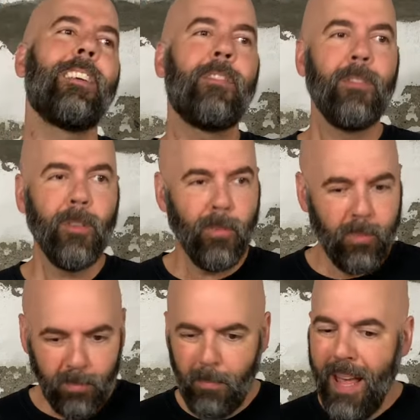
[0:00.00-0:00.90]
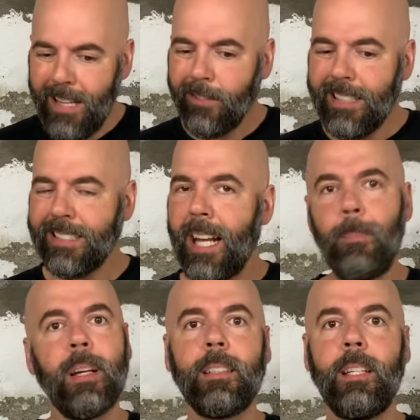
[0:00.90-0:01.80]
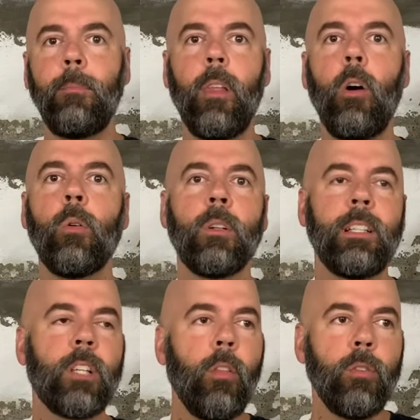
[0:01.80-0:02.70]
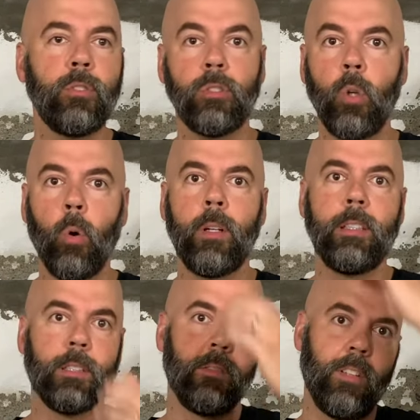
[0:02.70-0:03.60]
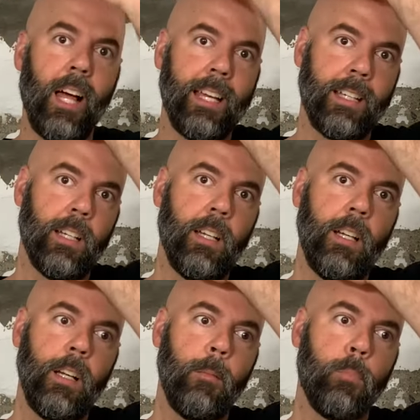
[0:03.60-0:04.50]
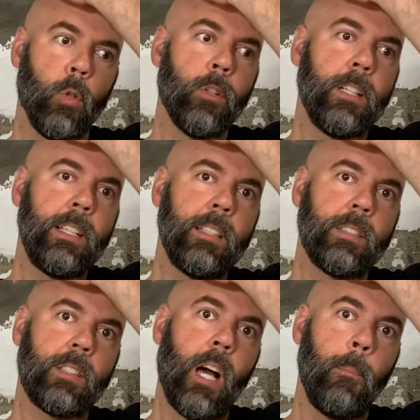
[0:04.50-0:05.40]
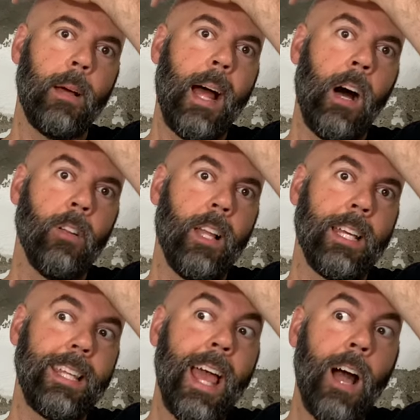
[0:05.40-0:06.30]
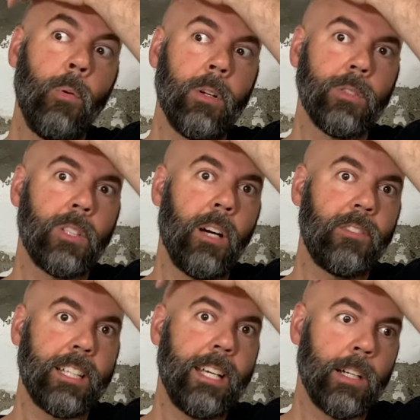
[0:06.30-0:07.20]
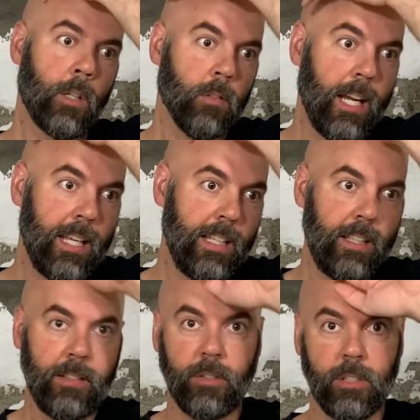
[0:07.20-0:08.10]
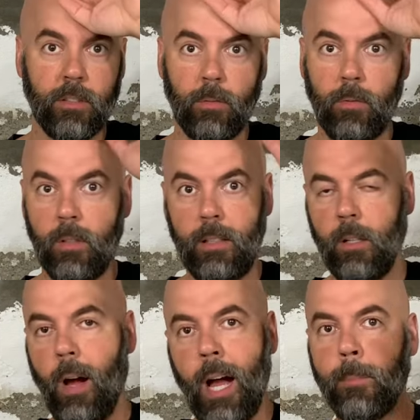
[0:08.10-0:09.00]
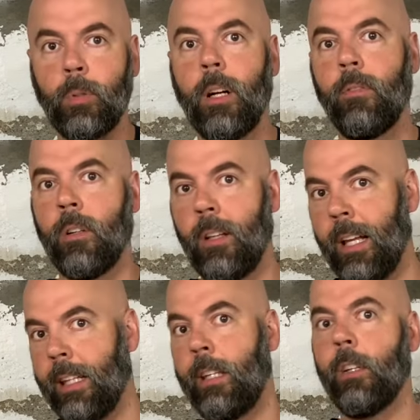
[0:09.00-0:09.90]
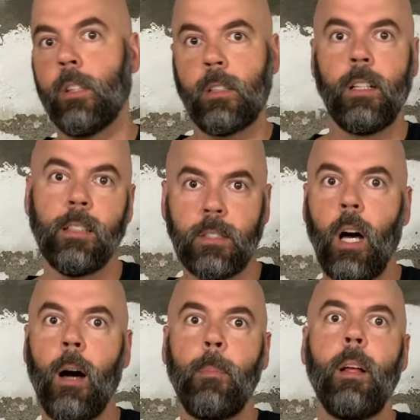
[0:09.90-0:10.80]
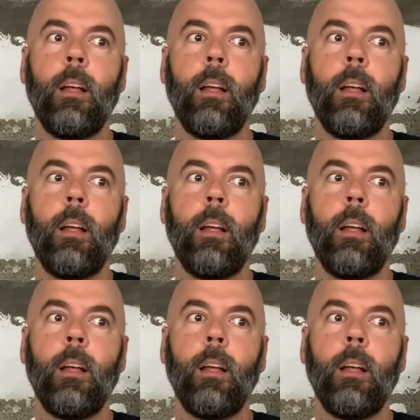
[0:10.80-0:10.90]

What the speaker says: The main reason I picked him, though, or it's all those stories of like breweries coming out, like, yeah, when it was tough to get grains or what, you know, hops, whatever, like he hooked us up.